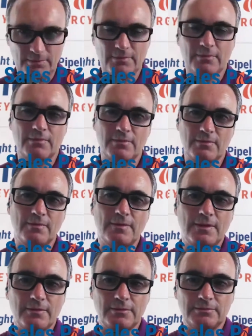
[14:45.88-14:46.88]
I spent
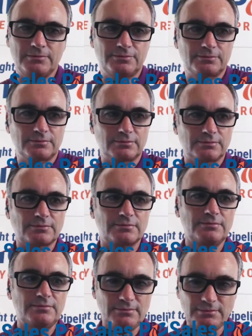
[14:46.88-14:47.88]
almost 10 years at
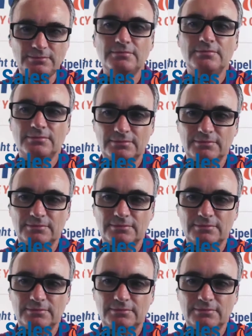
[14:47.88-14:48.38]
GE. And I